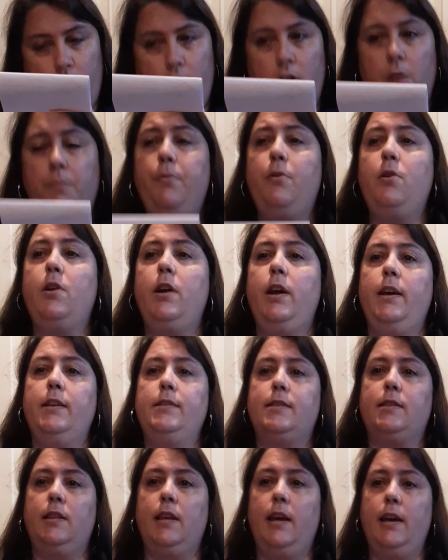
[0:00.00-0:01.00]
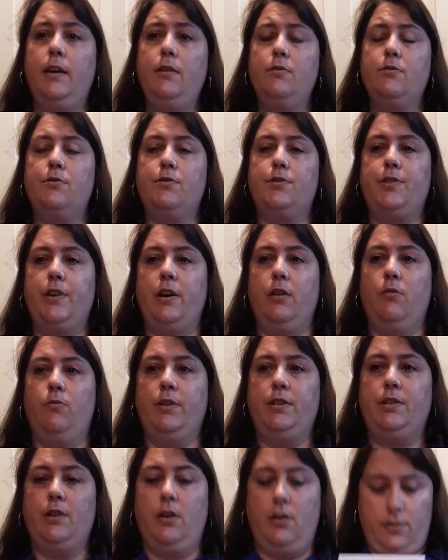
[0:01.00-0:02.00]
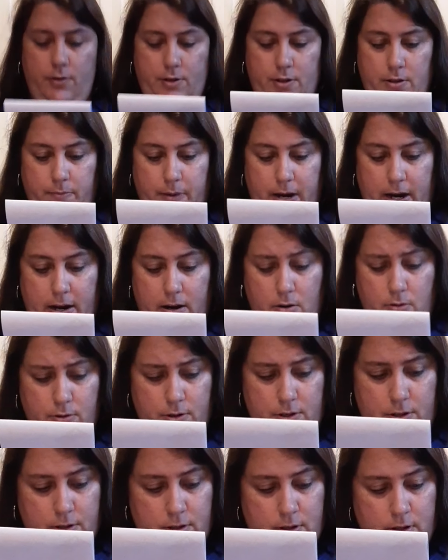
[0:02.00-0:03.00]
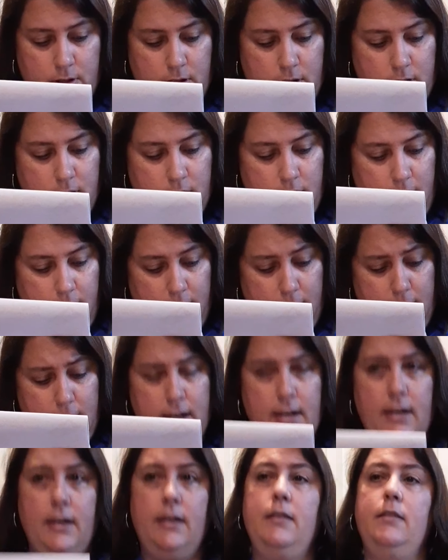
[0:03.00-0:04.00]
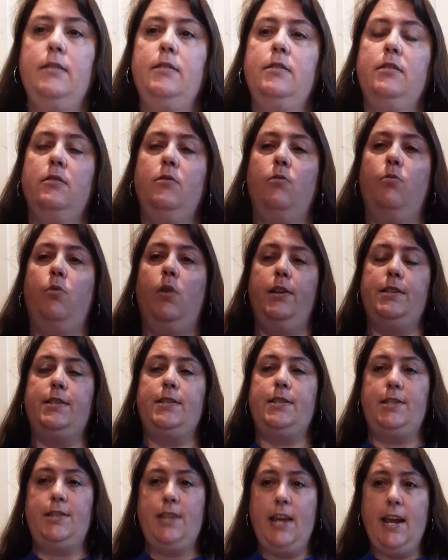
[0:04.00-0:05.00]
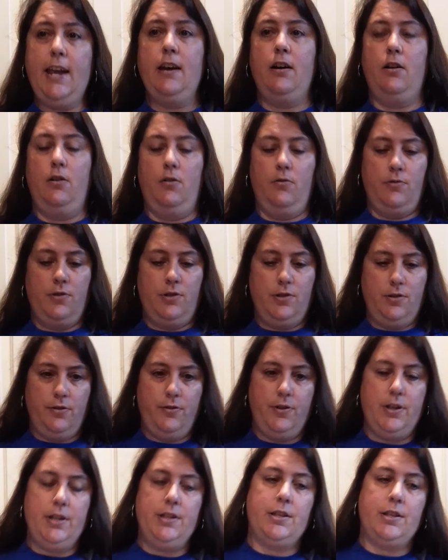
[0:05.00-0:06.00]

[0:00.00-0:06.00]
uppercase letters that we talked about and what sound these